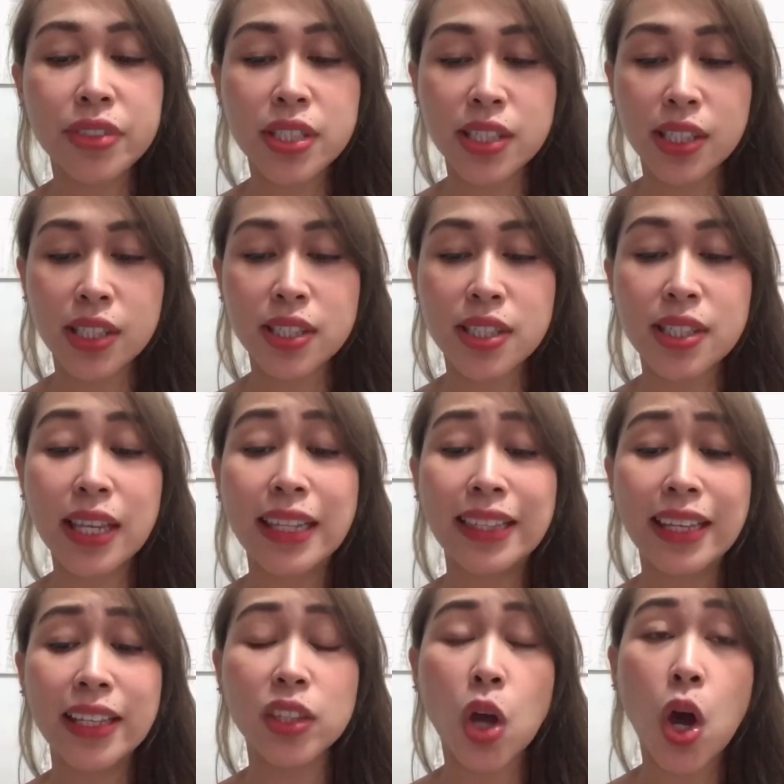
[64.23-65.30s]
since
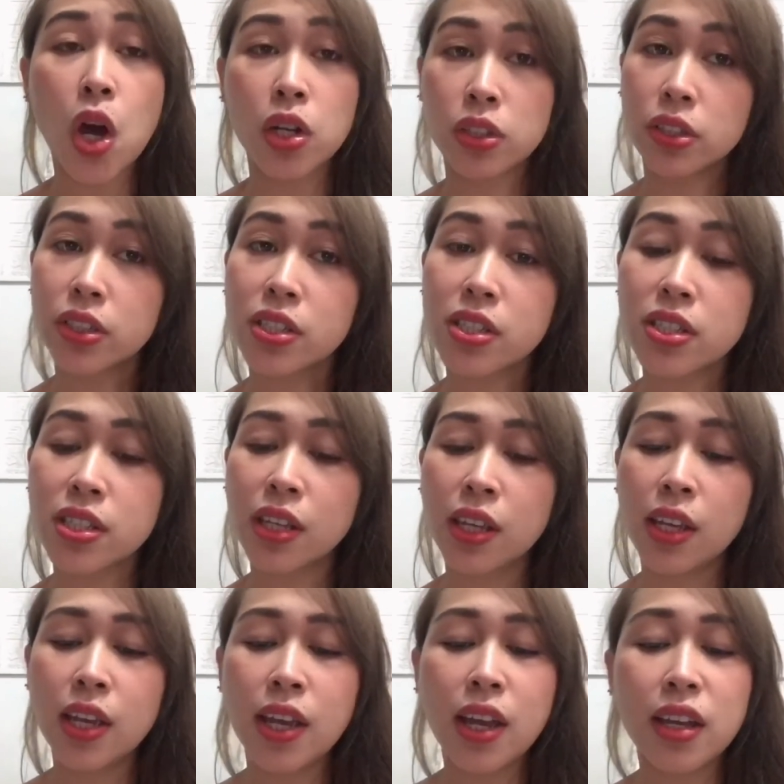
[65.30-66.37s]
late August,
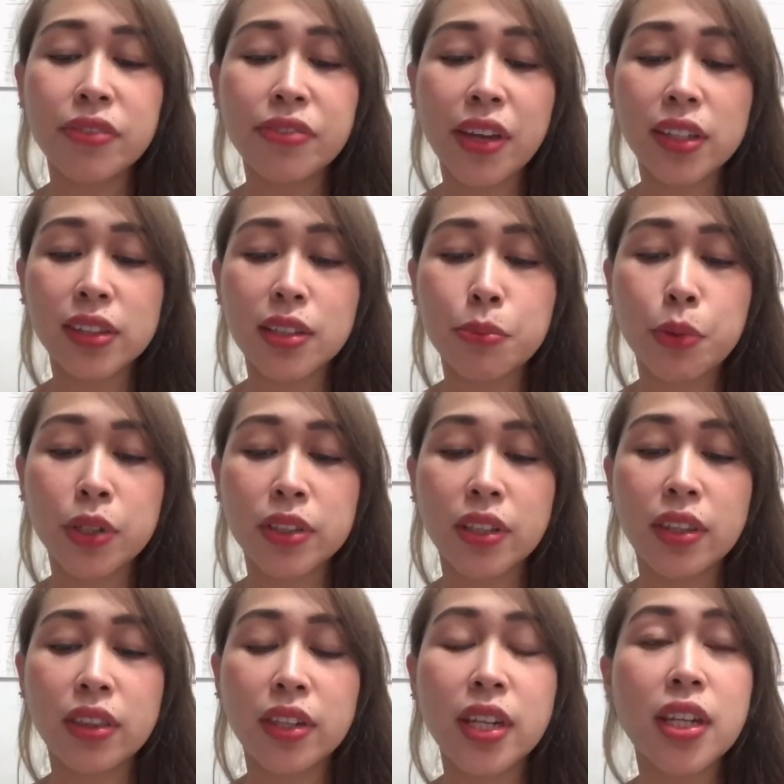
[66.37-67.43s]
affecting more
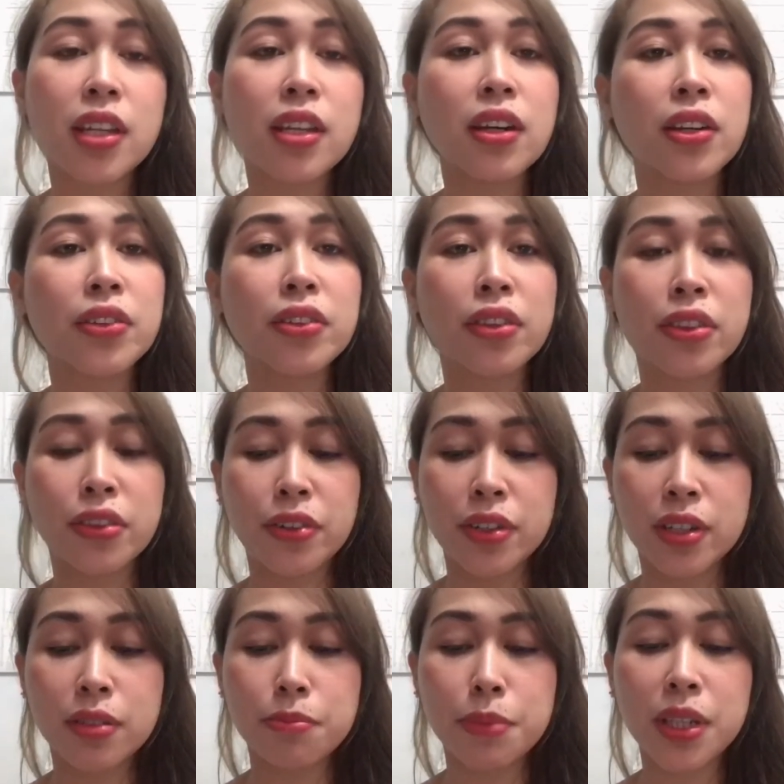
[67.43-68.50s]
than
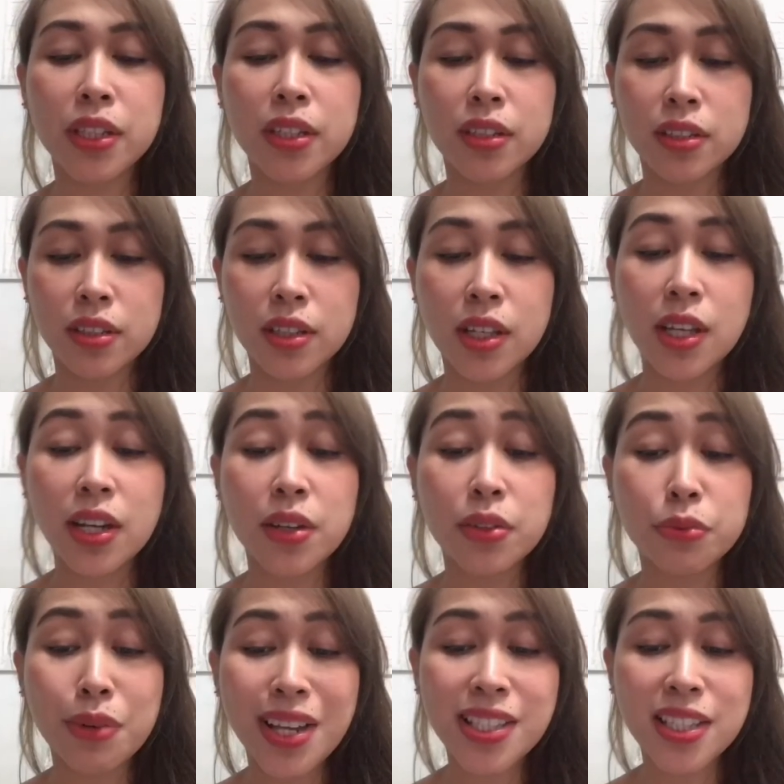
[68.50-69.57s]
313 million
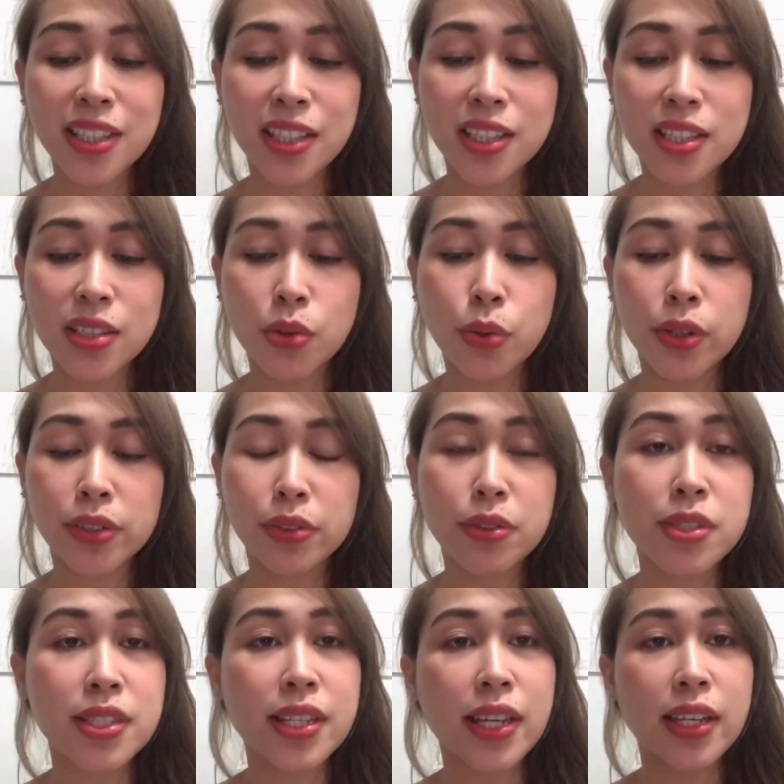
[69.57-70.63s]
residents, according to
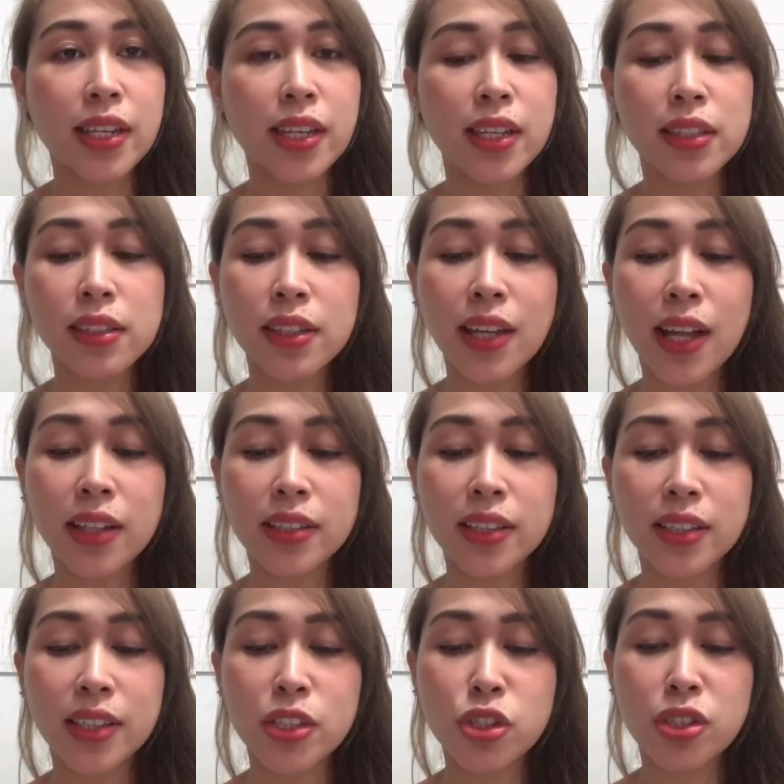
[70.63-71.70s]
CNN.
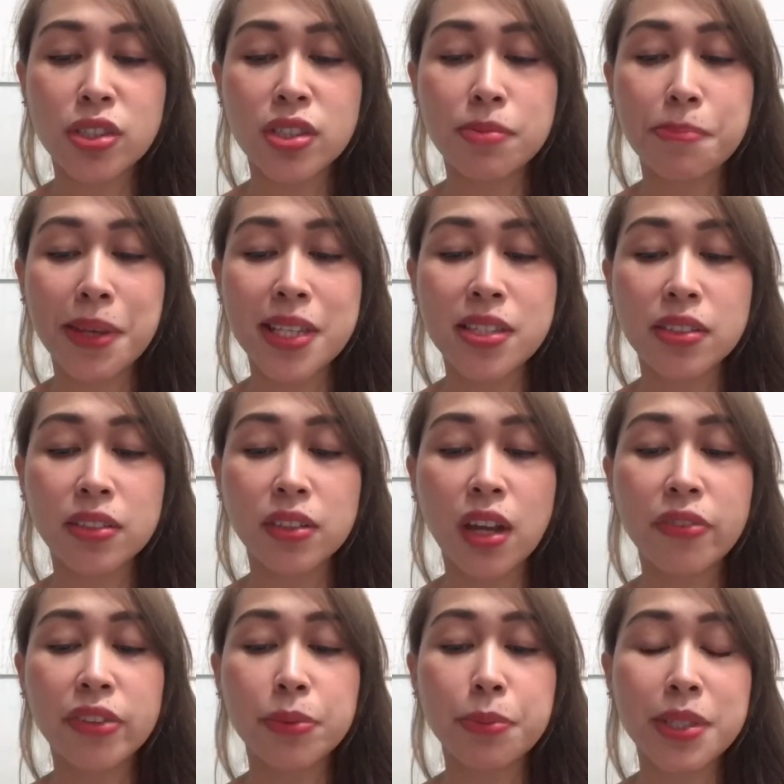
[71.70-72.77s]
Calculations based on
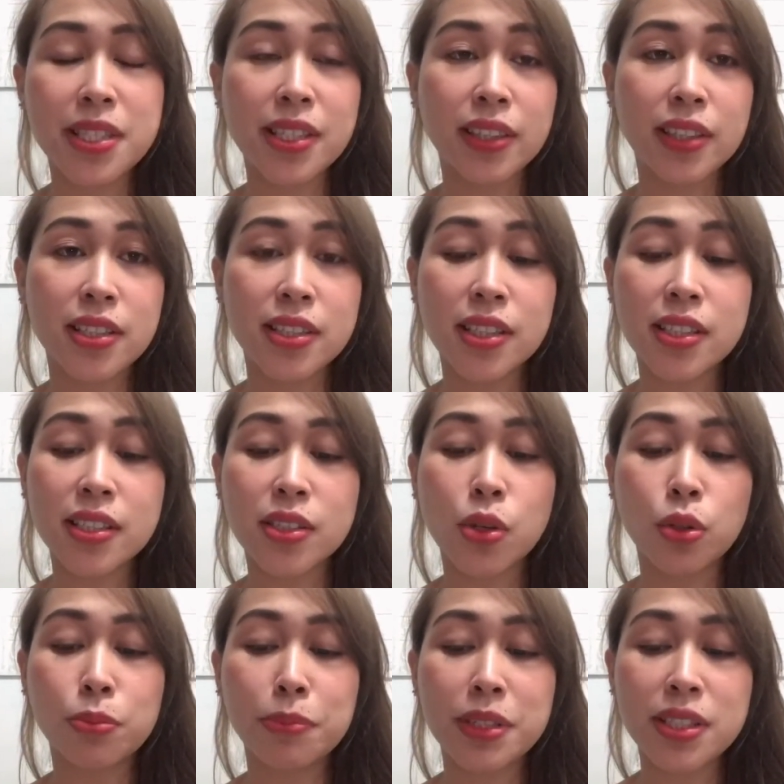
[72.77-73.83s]
government statistics,
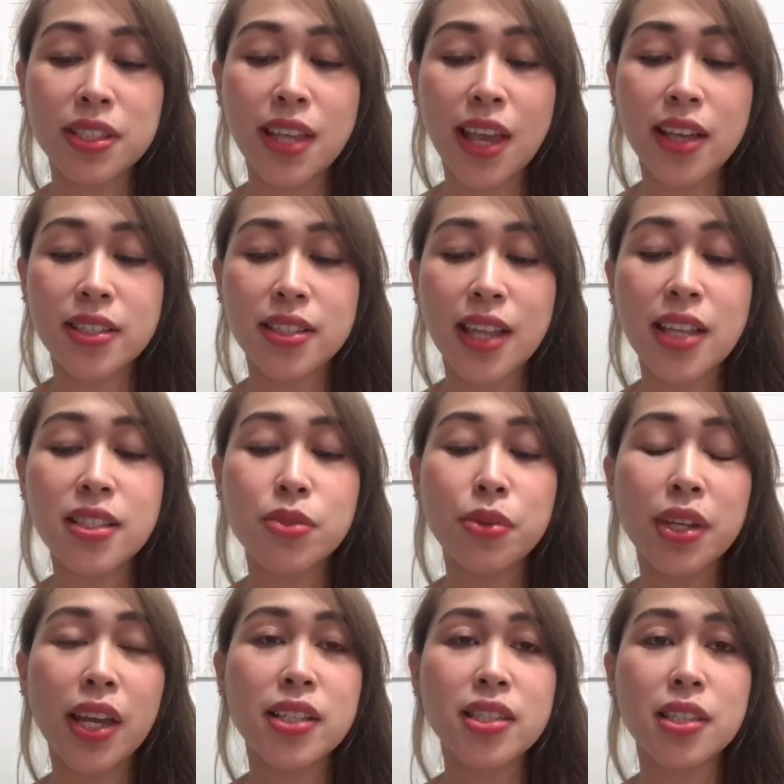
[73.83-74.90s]
Goldman Sachs last
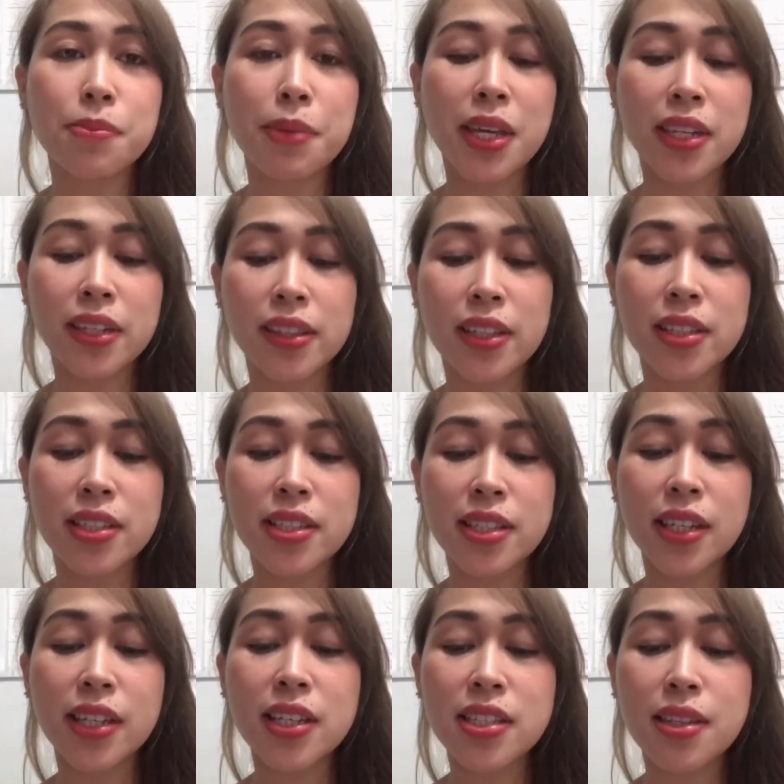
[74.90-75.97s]
week estimated that
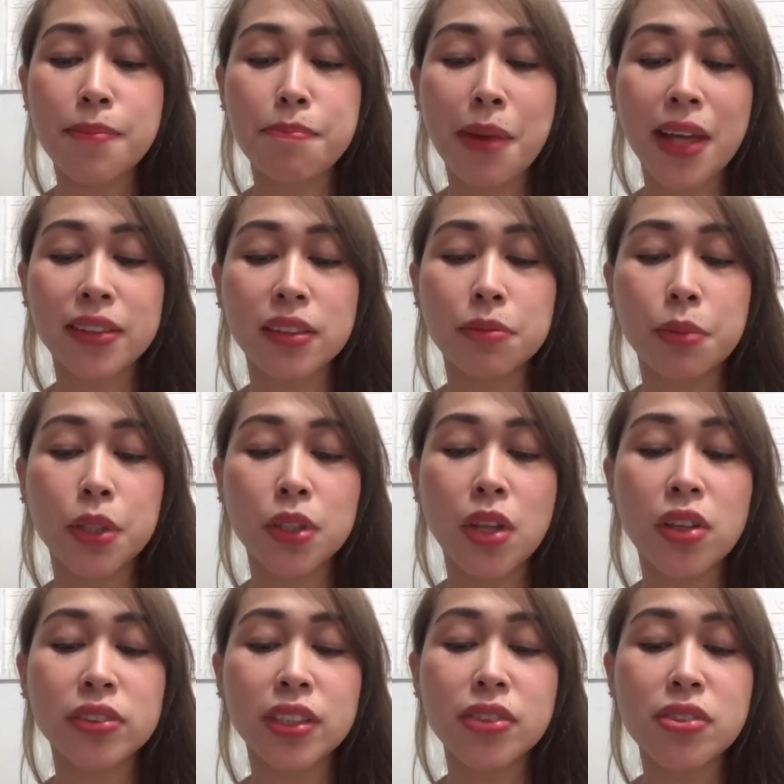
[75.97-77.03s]
cities impacted by
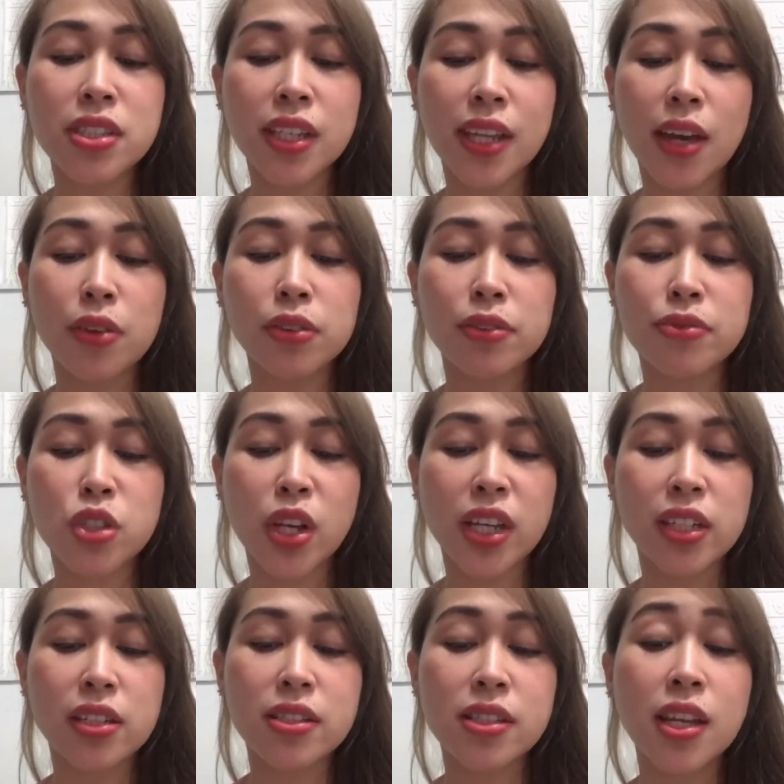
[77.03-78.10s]
lockdowns account for
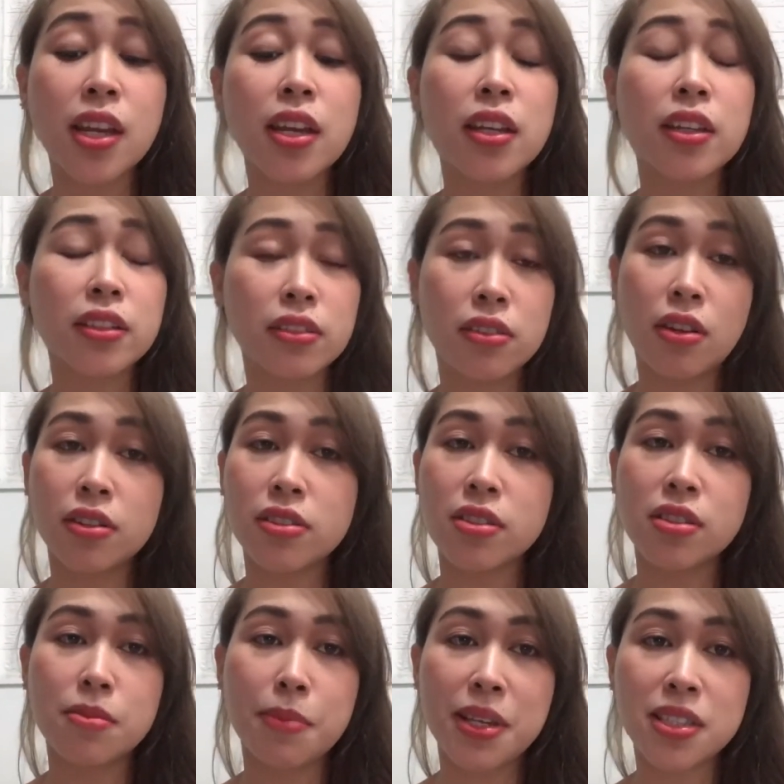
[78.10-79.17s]
China's gross
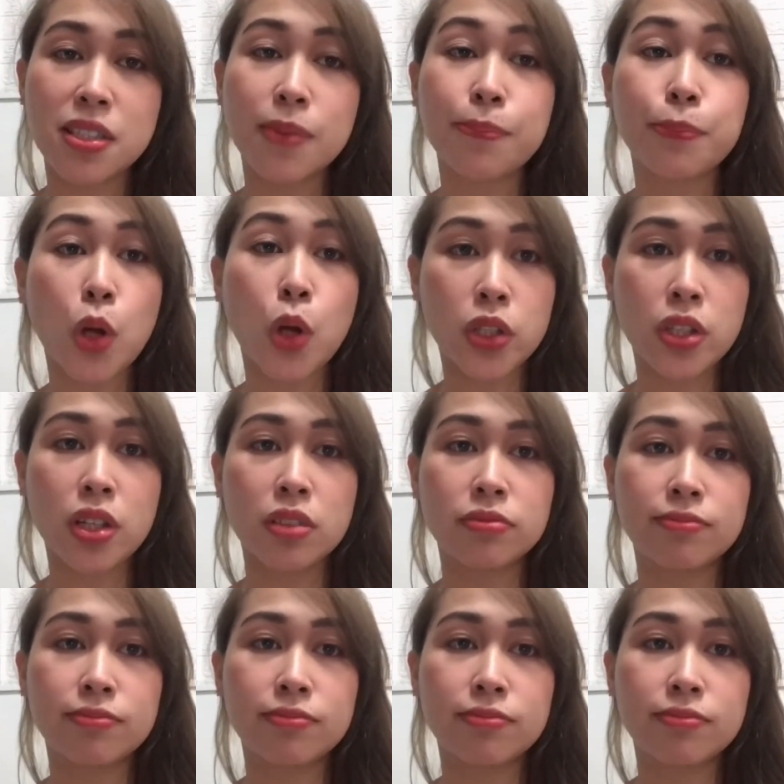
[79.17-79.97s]
domestic product.